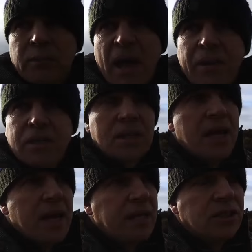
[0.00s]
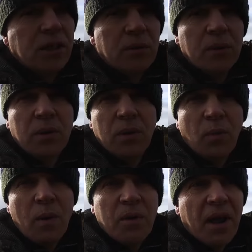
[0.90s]
a mountain hare. So
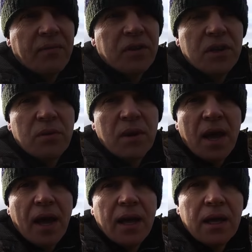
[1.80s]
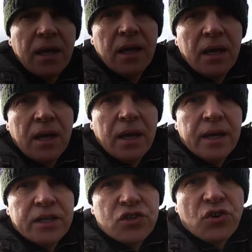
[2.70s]
what I'm going to have to do now
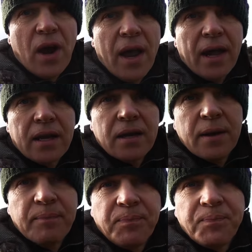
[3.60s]
is try and